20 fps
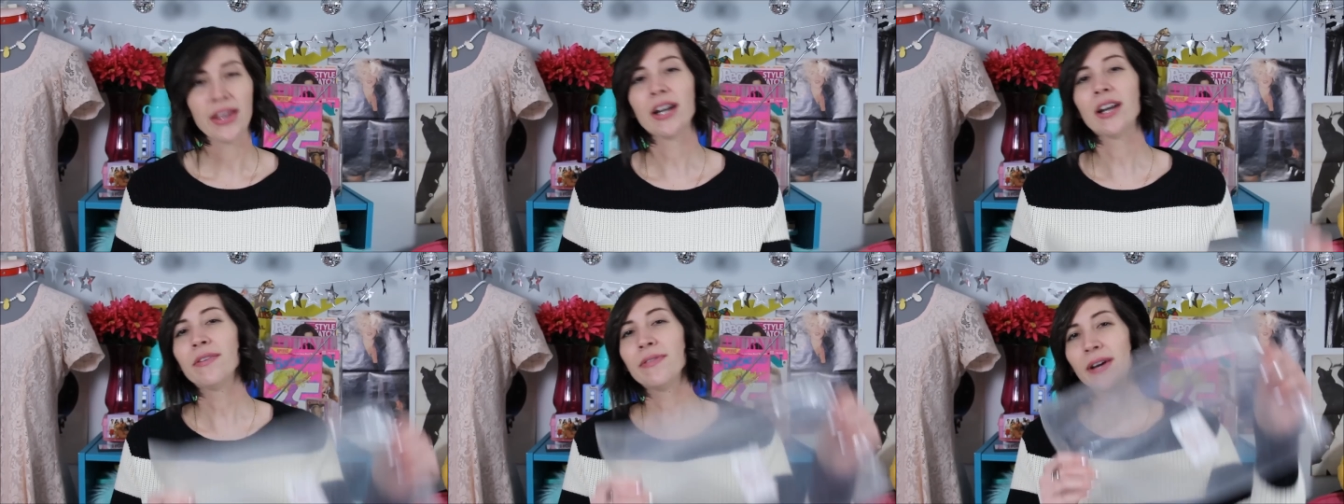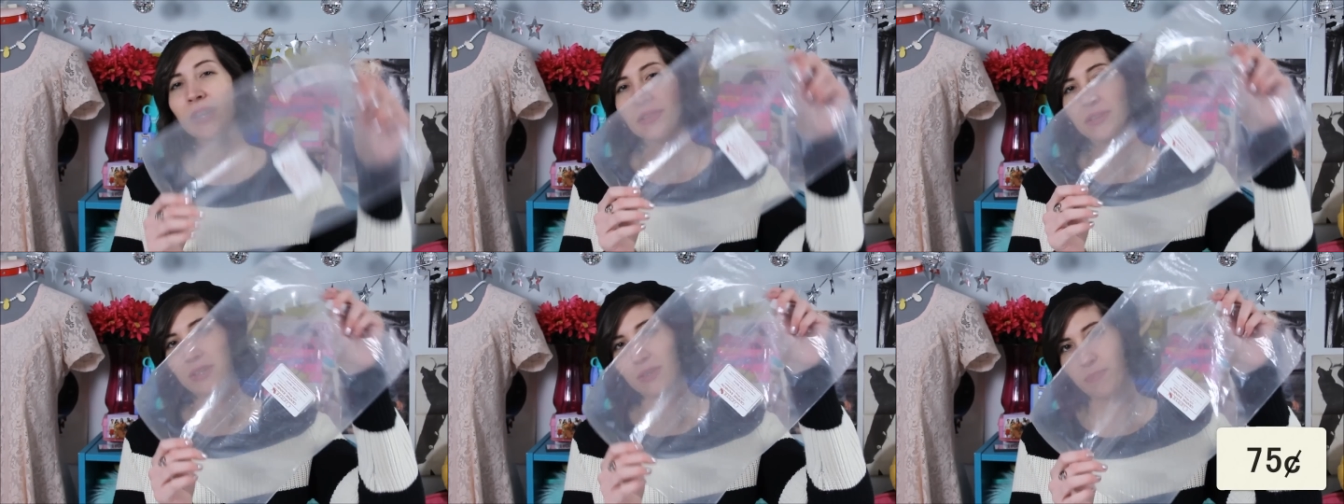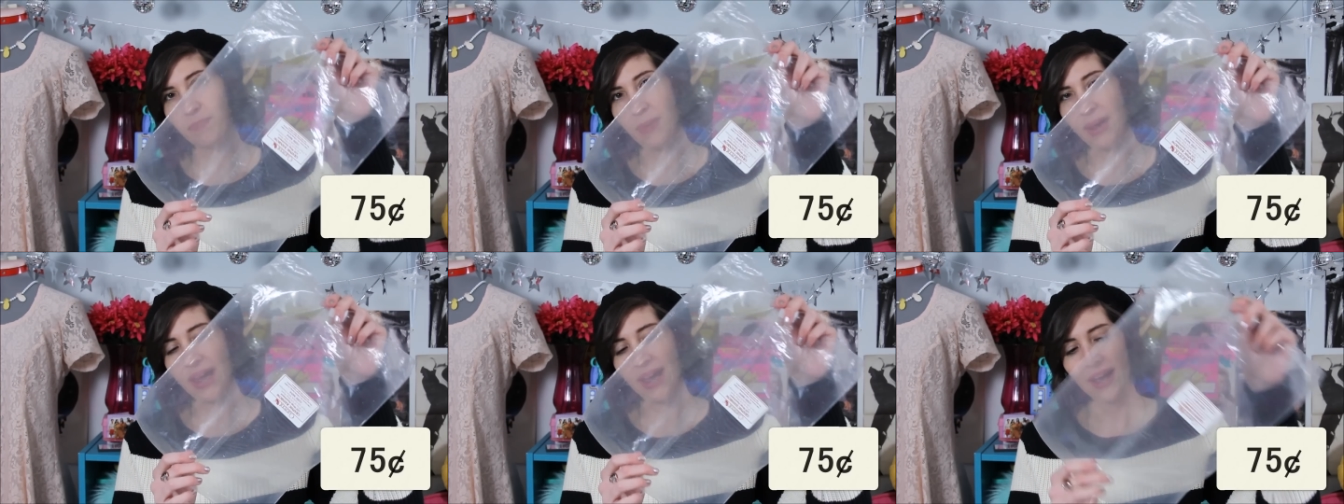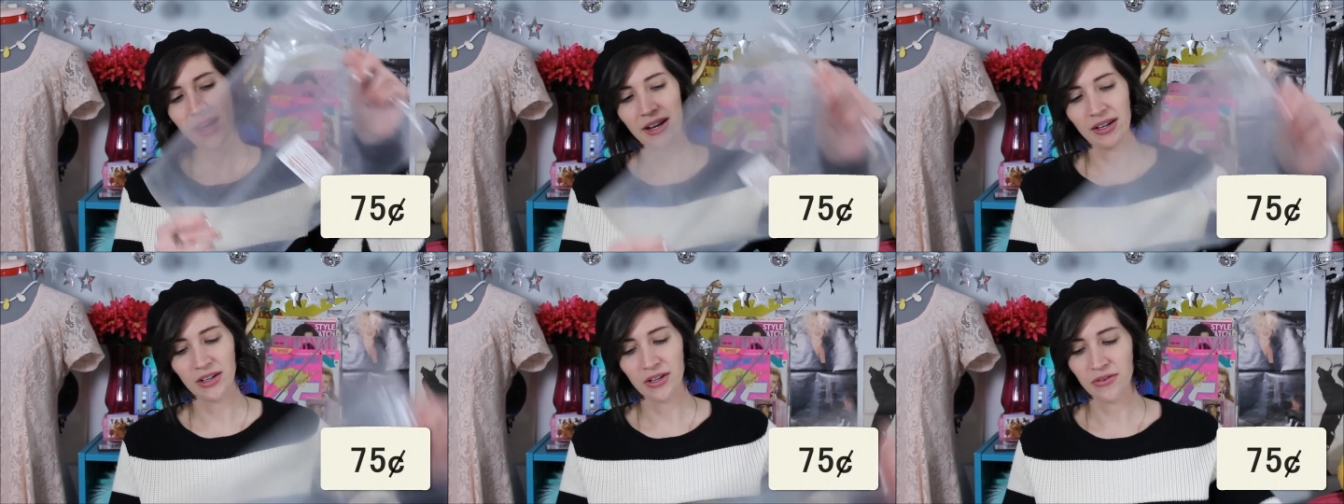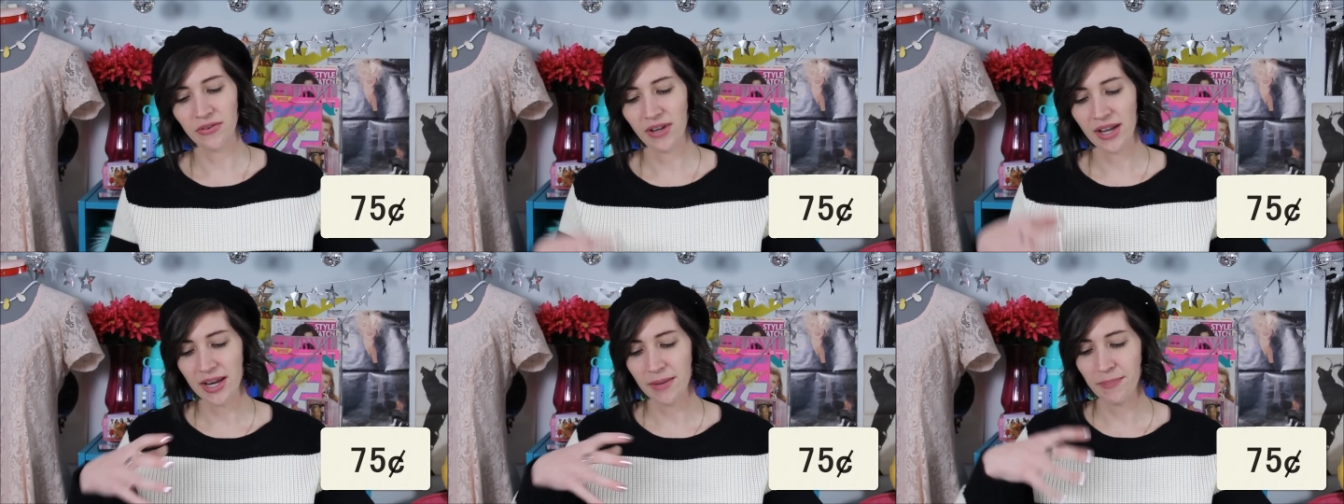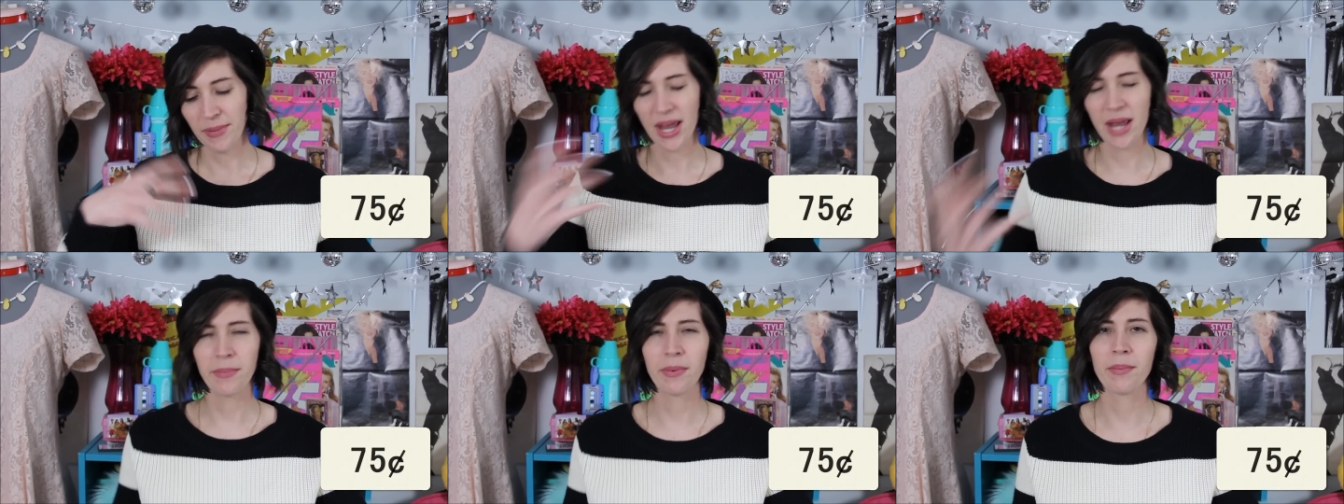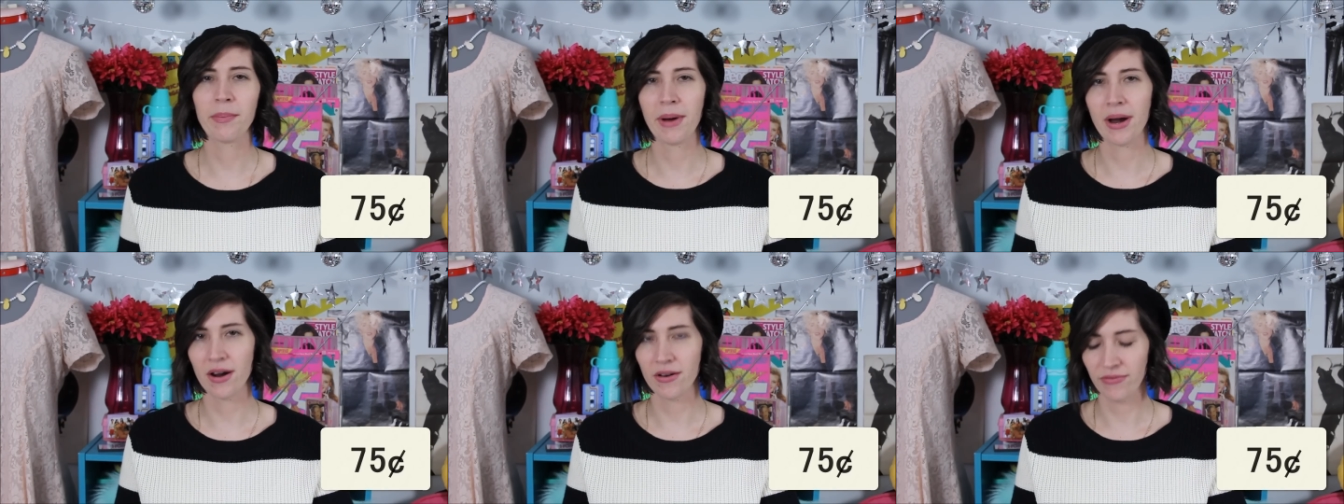then I found this bag of like paper
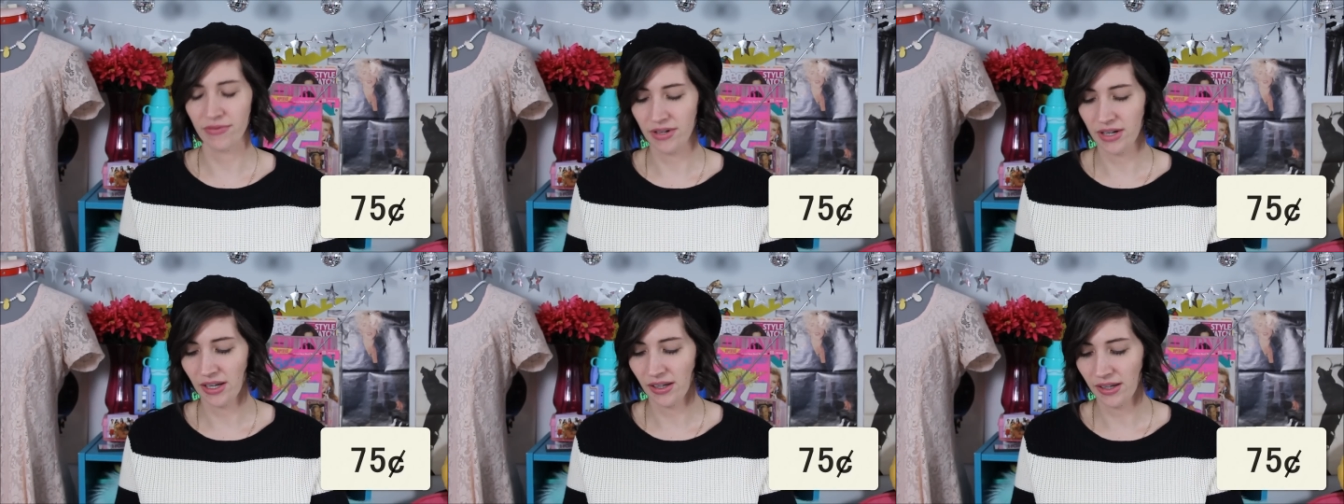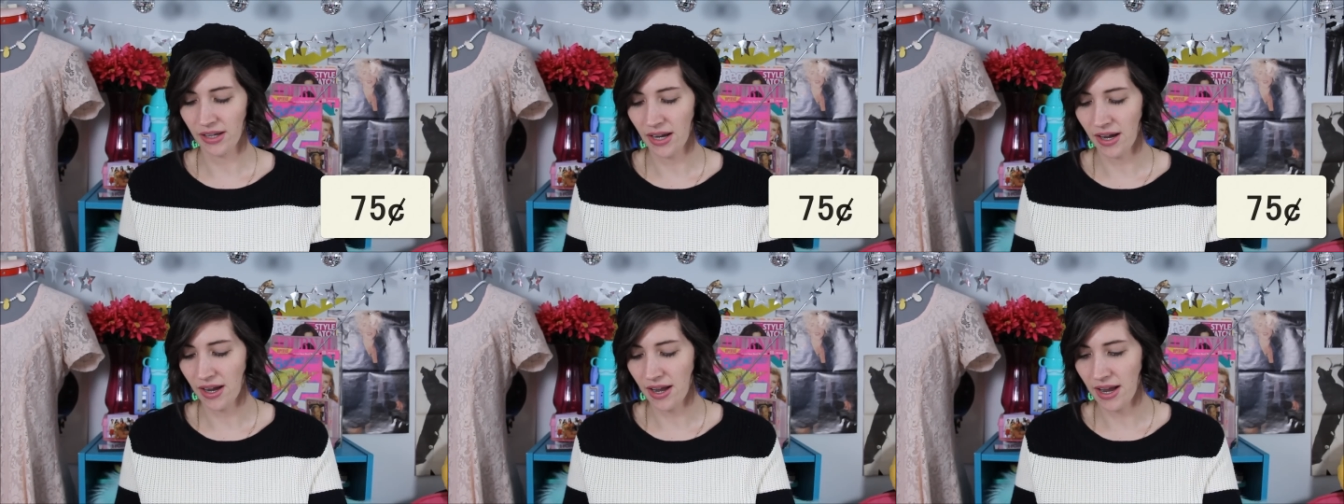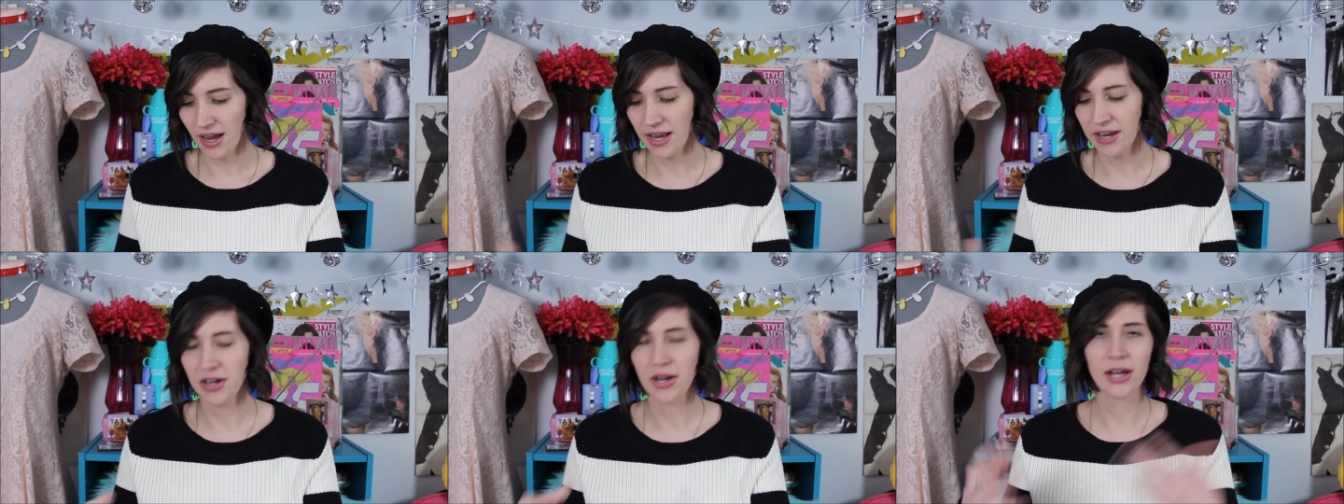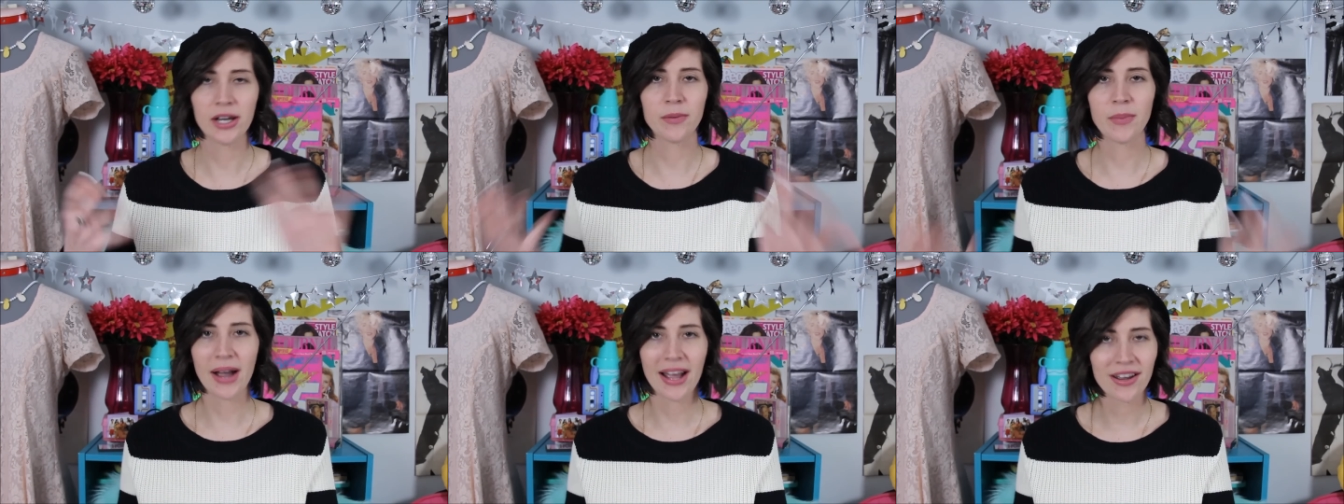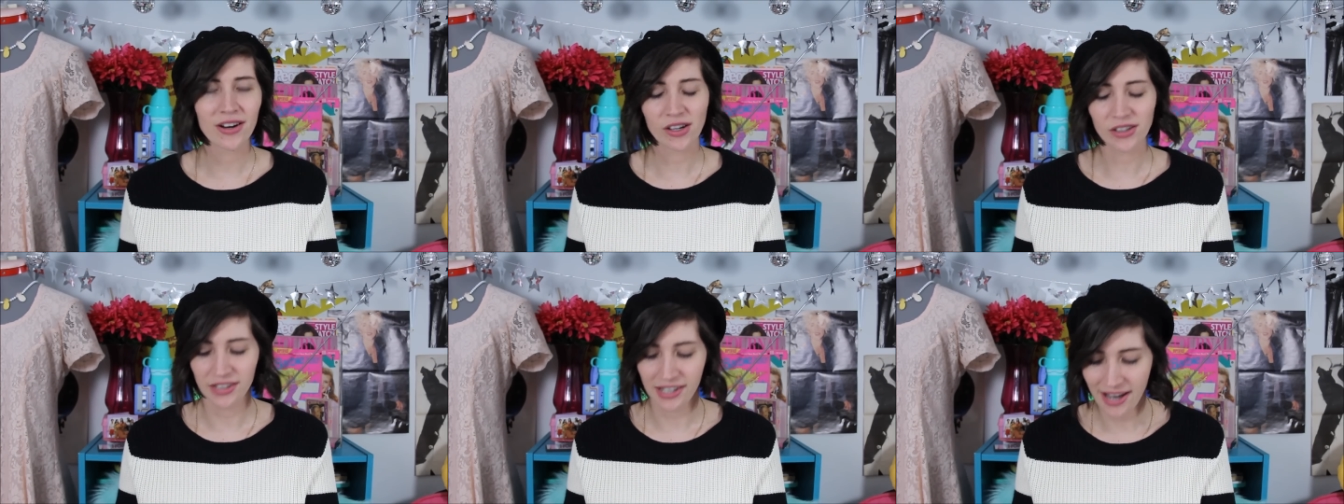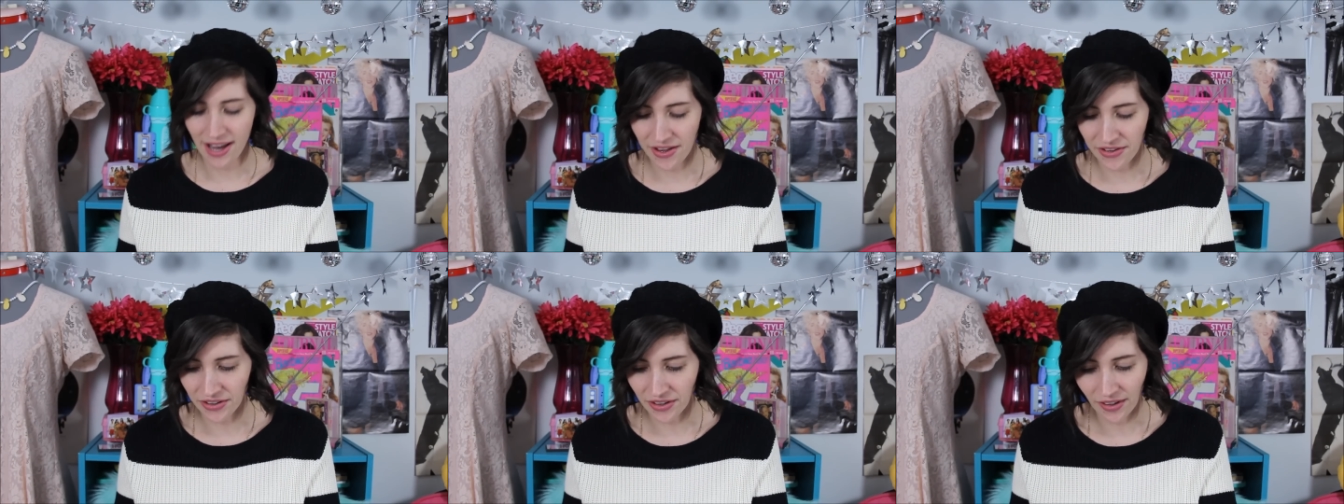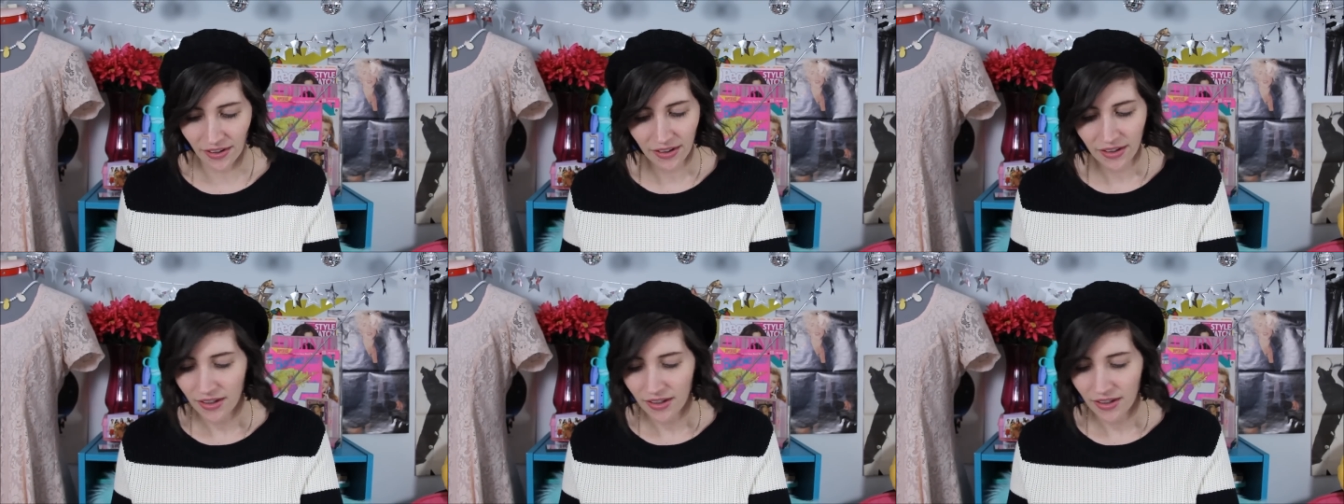paraphernalia and you had to buy it all together.